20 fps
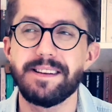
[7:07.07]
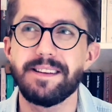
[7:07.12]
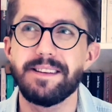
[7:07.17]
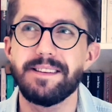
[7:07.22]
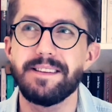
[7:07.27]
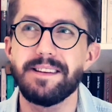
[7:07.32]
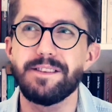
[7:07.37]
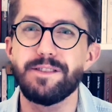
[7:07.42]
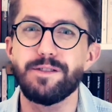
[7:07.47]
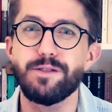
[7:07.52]

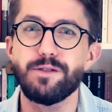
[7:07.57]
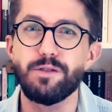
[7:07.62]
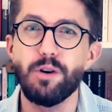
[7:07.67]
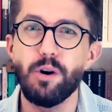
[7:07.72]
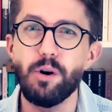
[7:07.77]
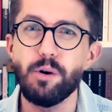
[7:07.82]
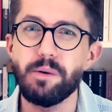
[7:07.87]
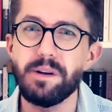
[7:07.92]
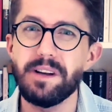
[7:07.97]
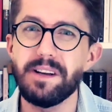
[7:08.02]
the
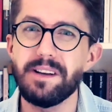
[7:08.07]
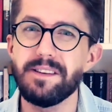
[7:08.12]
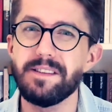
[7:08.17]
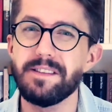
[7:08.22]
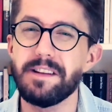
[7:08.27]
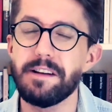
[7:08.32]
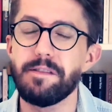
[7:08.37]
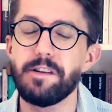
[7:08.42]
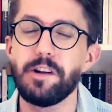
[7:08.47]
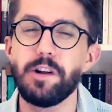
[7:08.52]
story is
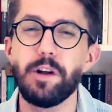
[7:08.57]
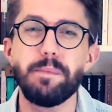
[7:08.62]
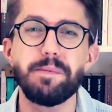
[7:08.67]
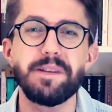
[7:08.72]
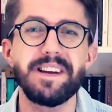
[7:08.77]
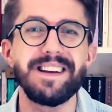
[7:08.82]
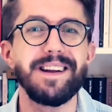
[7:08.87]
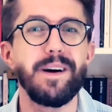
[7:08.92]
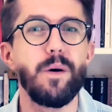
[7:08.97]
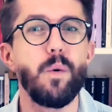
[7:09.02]
developed
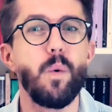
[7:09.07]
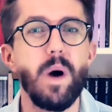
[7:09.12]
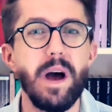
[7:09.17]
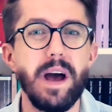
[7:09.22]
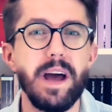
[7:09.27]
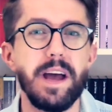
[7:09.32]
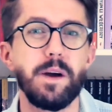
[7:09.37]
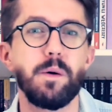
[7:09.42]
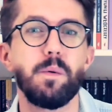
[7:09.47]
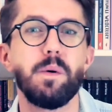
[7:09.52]
in a
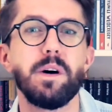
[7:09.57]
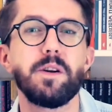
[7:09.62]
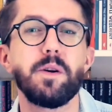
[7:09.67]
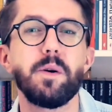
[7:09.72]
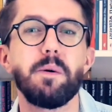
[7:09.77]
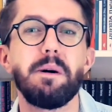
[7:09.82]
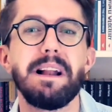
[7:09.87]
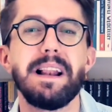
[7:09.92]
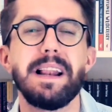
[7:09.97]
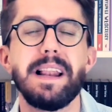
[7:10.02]
way where
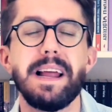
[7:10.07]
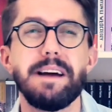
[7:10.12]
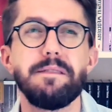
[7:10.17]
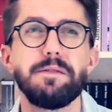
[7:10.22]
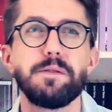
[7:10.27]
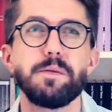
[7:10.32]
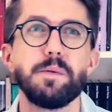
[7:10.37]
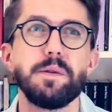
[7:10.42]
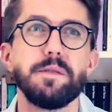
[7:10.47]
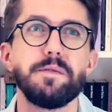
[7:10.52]
you are
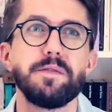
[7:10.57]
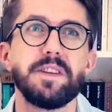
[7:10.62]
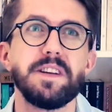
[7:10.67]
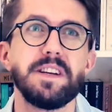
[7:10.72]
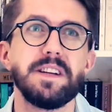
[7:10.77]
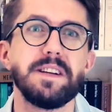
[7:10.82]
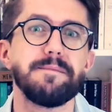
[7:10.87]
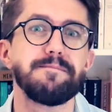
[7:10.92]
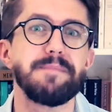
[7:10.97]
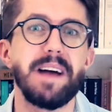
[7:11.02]
left with
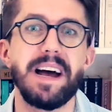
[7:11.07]
the